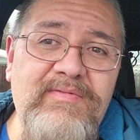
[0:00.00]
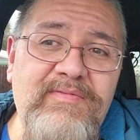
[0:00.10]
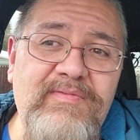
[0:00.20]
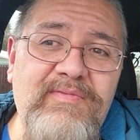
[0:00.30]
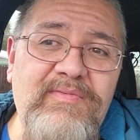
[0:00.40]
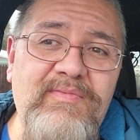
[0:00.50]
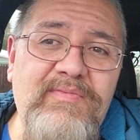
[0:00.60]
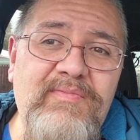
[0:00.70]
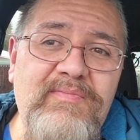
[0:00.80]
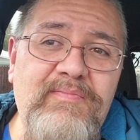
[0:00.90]

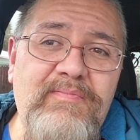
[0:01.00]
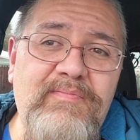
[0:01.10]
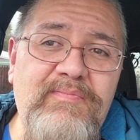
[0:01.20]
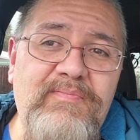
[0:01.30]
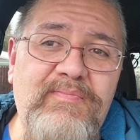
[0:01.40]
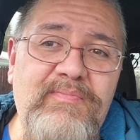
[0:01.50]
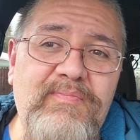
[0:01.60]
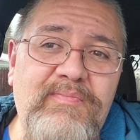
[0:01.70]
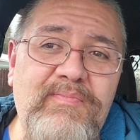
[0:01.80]
Nobody speaks.